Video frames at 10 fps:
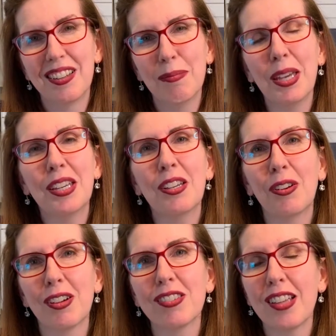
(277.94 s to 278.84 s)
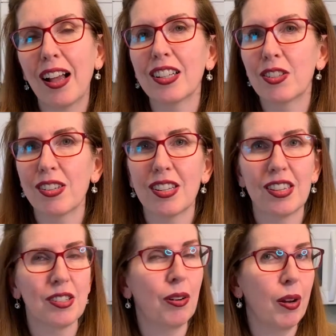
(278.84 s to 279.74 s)
Making your own salad dressing
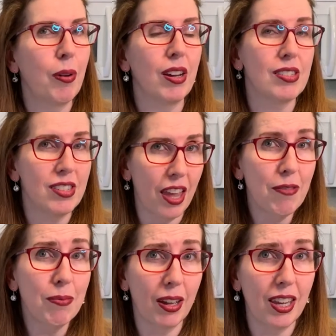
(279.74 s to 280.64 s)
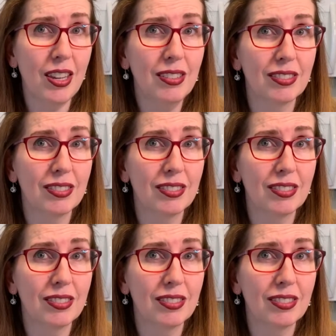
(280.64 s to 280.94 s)
is a great way to save money,